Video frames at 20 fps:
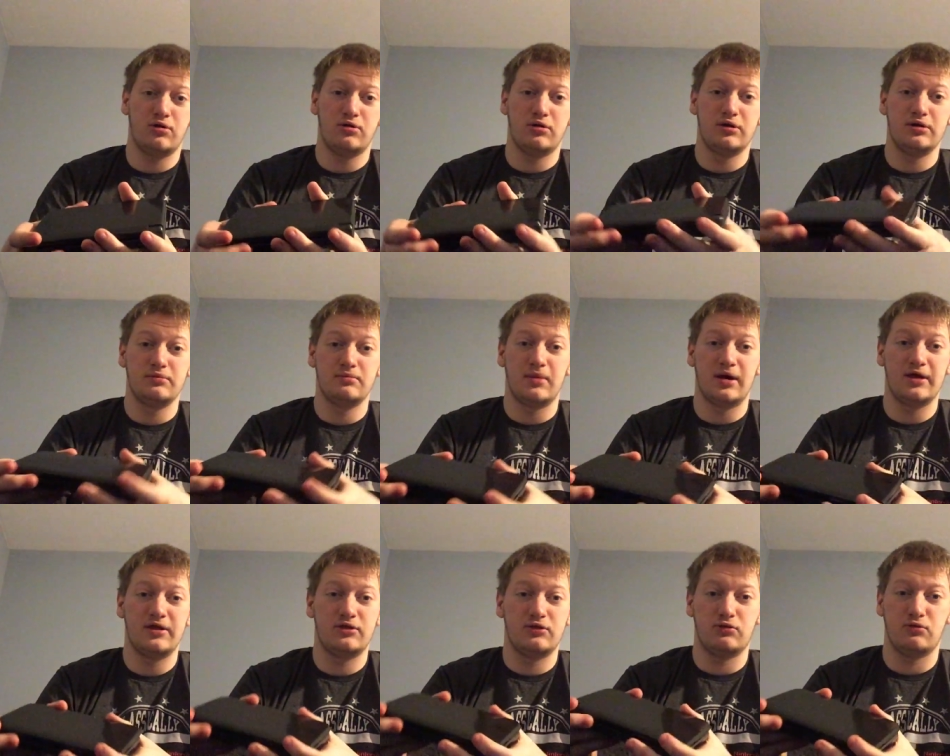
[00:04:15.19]
on
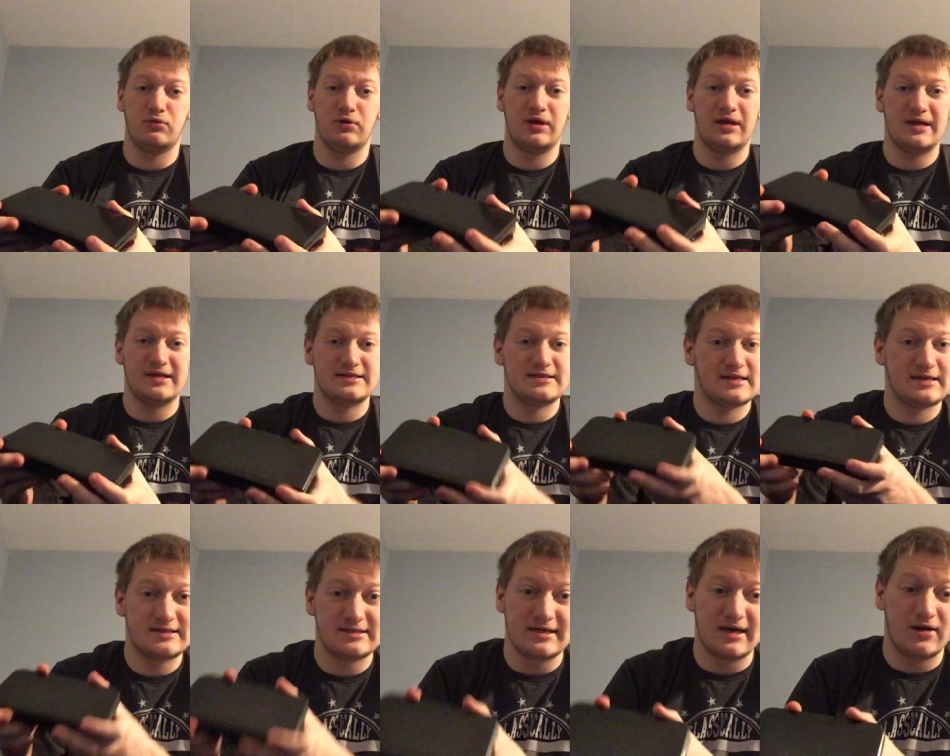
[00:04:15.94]
my
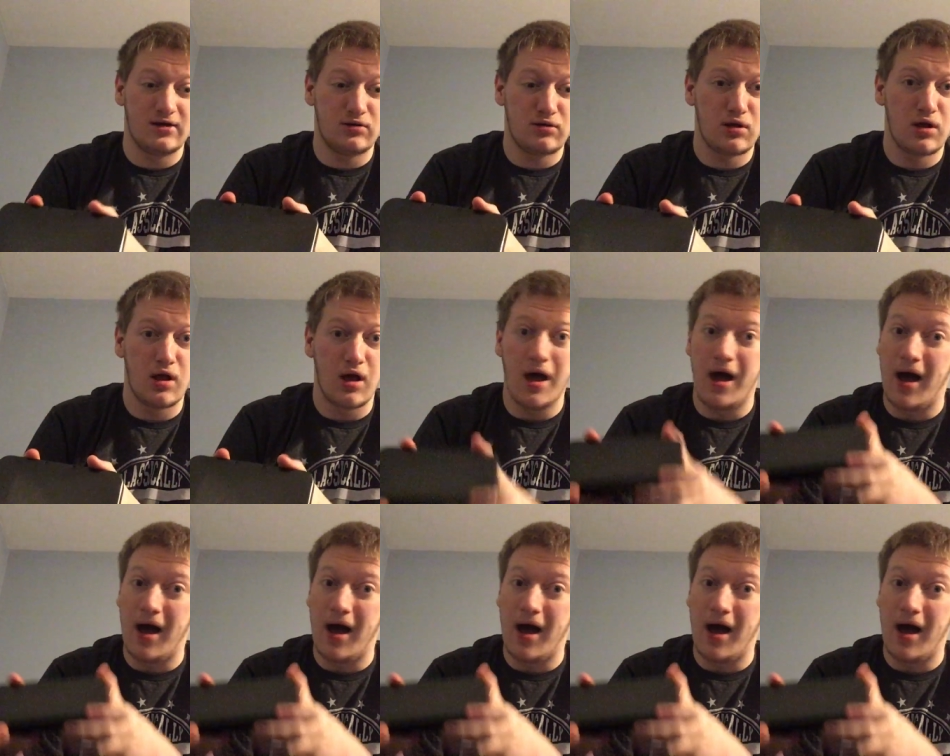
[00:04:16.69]
3DS XL,